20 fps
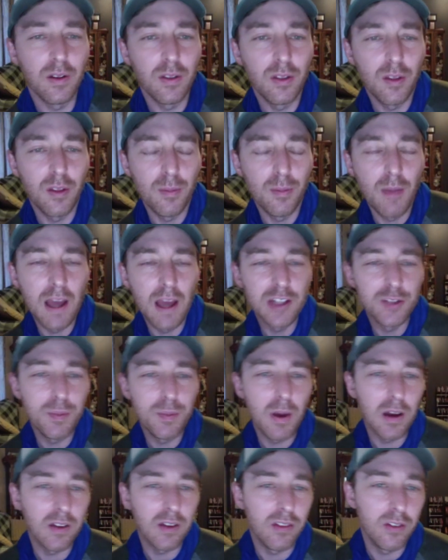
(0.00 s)
the
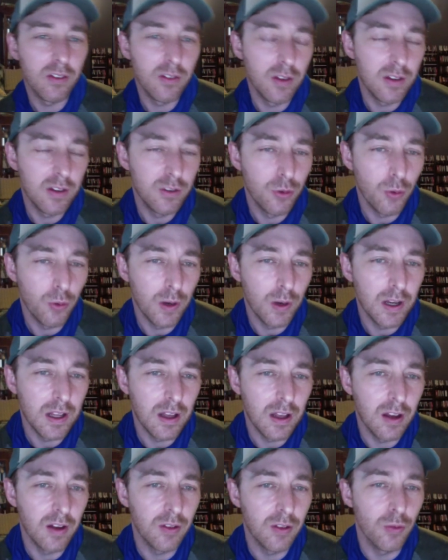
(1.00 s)
Matchbox Twenty,
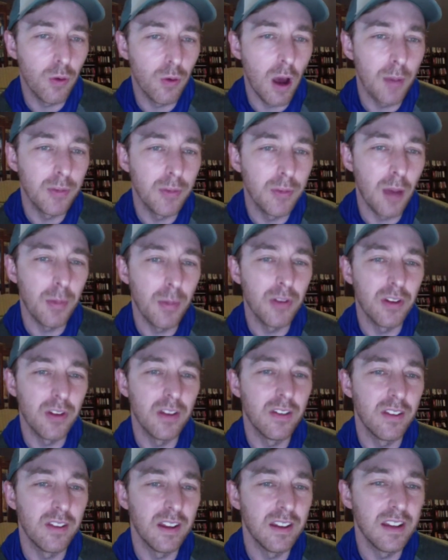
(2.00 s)
uh, the Rob Thomas and
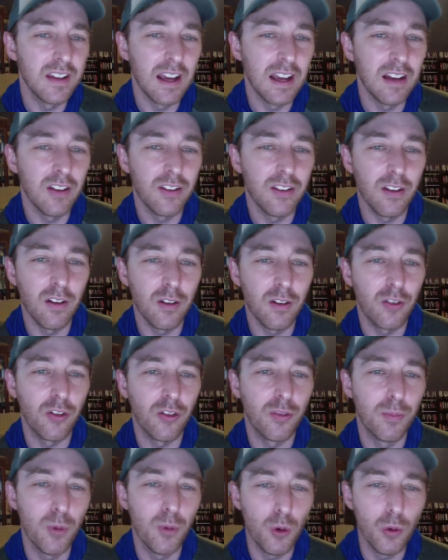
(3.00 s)
Santana song
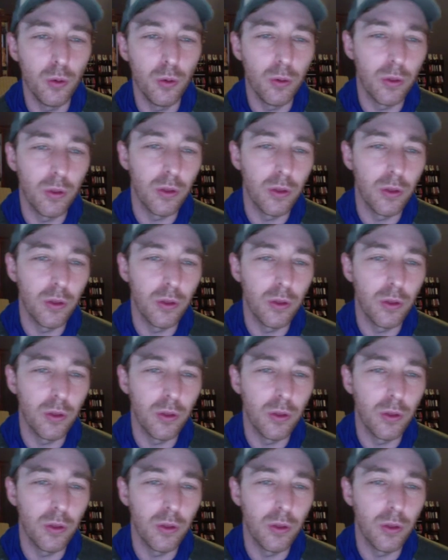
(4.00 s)
"Smooth."